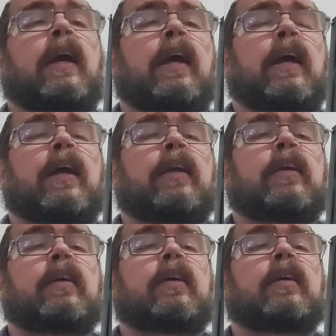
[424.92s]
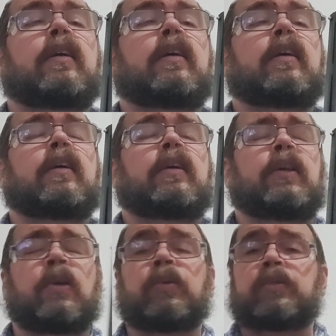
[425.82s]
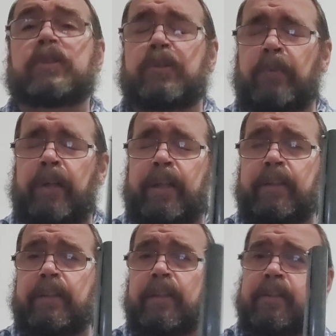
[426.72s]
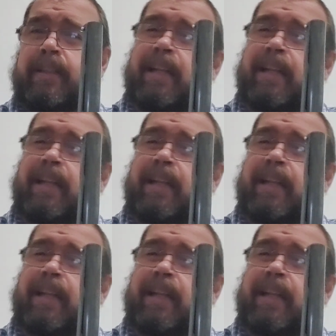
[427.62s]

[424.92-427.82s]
and use 3-inch shells,